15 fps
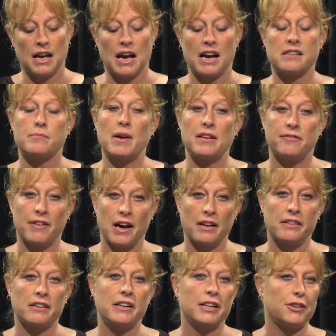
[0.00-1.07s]
As my
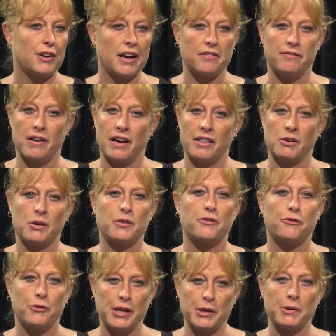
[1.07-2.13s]
father and grandfather would
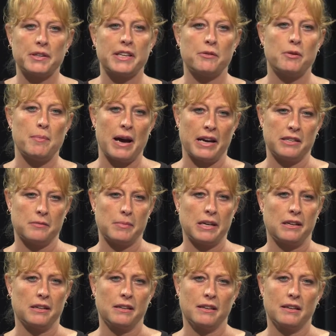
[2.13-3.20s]
frequently remind
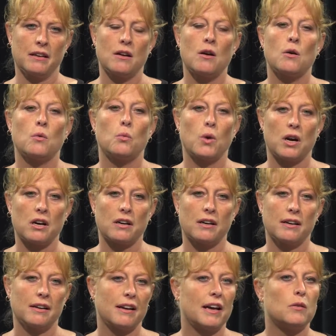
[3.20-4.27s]
me, work
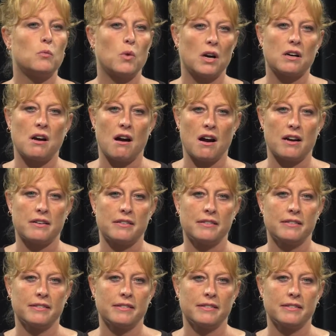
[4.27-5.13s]
and work hard.